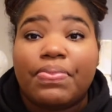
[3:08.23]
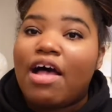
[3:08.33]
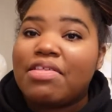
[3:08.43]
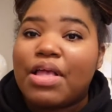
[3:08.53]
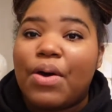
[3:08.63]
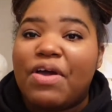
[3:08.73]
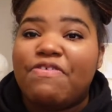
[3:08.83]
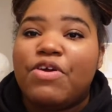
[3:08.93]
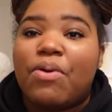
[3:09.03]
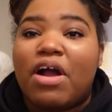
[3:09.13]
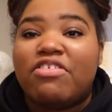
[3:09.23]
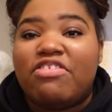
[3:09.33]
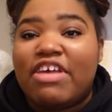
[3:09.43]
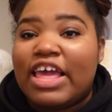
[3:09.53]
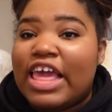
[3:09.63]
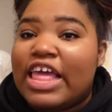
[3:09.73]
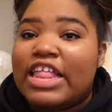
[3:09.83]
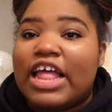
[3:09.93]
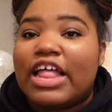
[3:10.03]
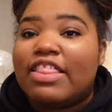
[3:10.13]
Also, if you are
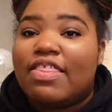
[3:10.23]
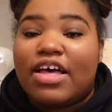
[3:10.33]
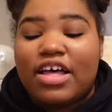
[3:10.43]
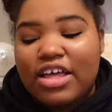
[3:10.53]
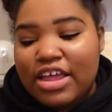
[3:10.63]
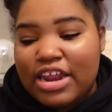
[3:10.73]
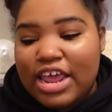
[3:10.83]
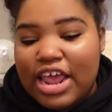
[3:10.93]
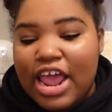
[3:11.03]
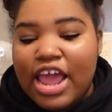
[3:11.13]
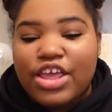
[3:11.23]
digging the hoodie,